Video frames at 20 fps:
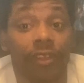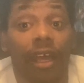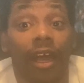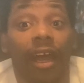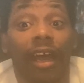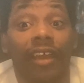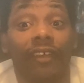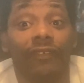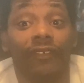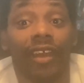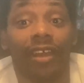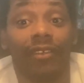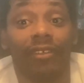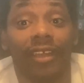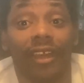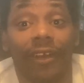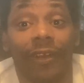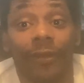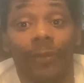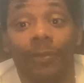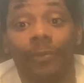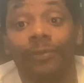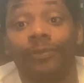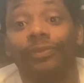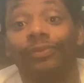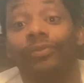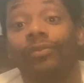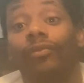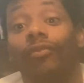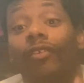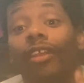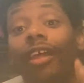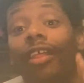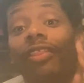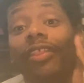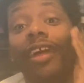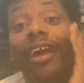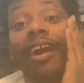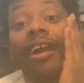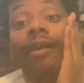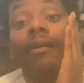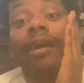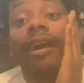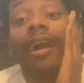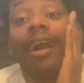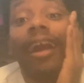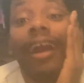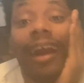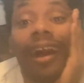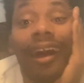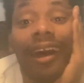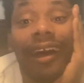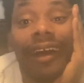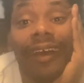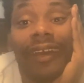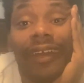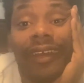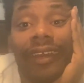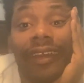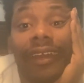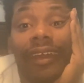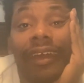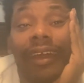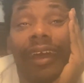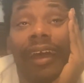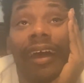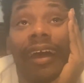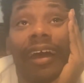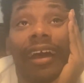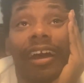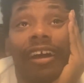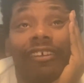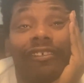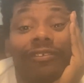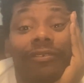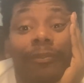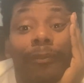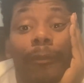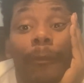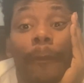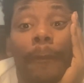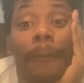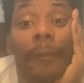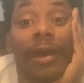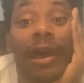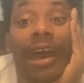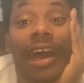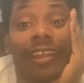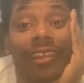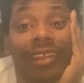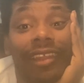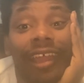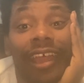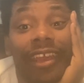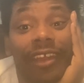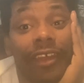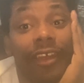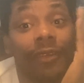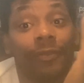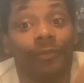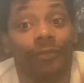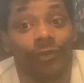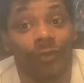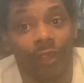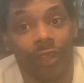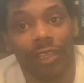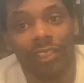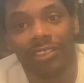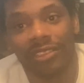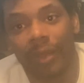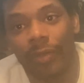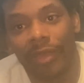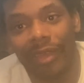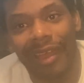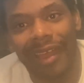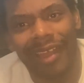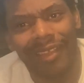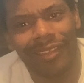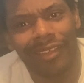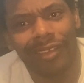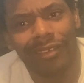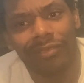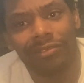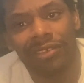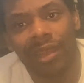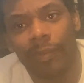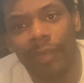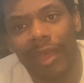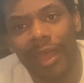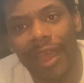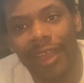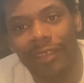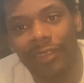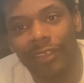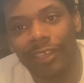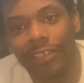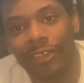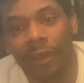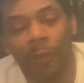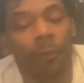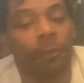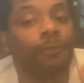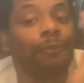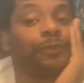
I found out that I have bad lighting, something I actually know,